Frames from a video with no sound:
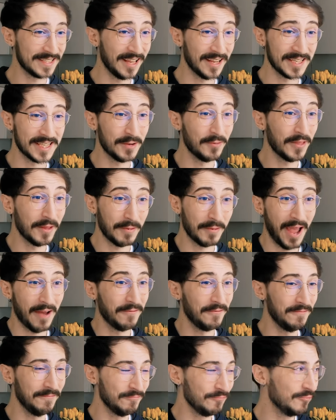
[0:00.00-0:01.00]
Like some of them
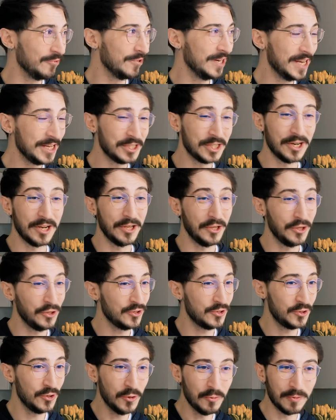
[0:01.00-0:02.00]
have literally
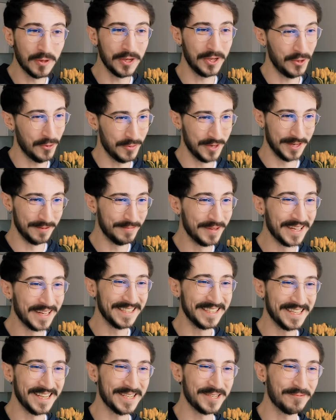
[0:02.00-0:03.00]
superhuman
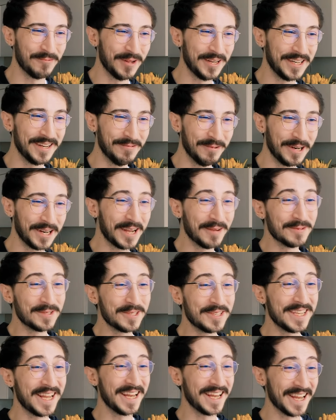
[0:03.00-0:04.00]
abilities when, when it comes
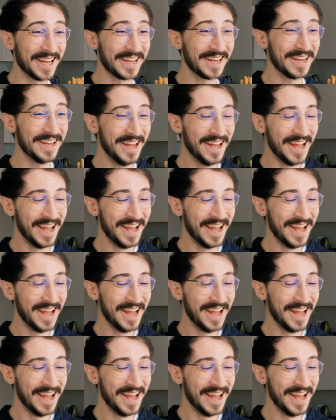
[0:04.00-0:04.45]
to singing.